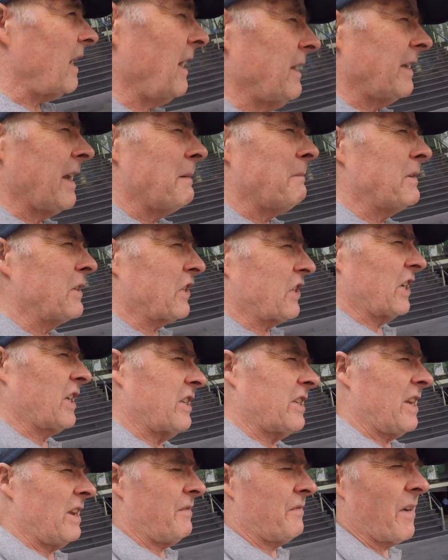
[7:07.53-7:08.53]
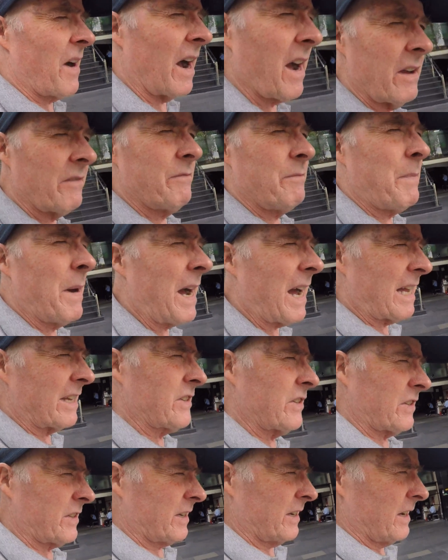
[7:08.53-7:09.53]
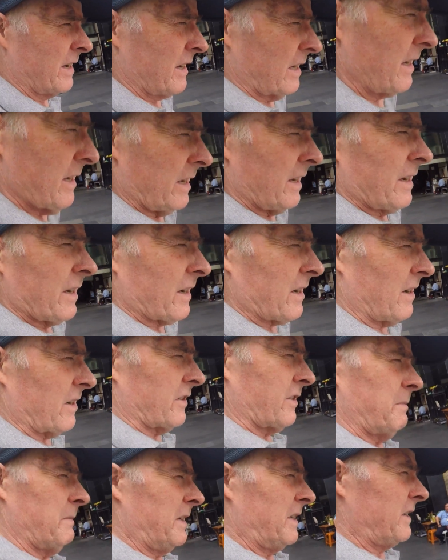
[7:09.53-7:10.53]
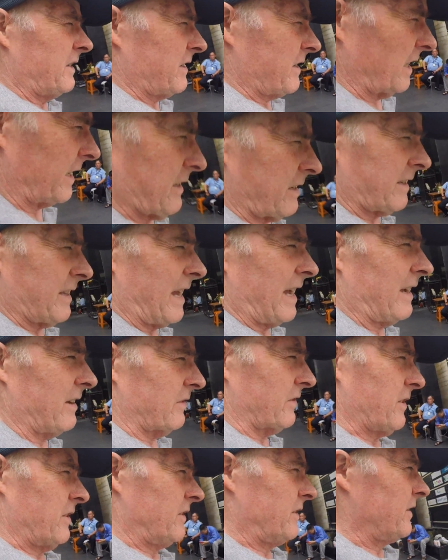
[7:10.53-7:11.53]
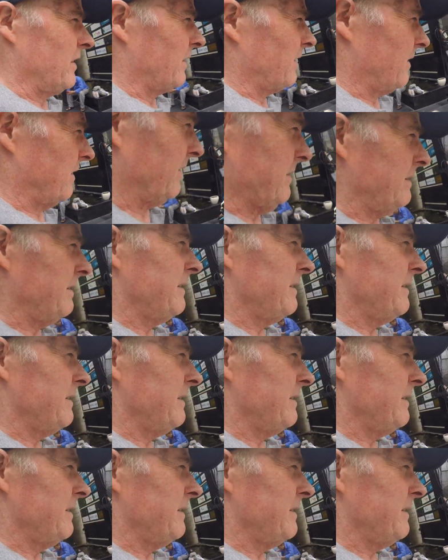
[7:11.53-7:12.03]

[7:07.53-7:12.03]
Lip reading: number 65 bus. Cost me 6,000 dong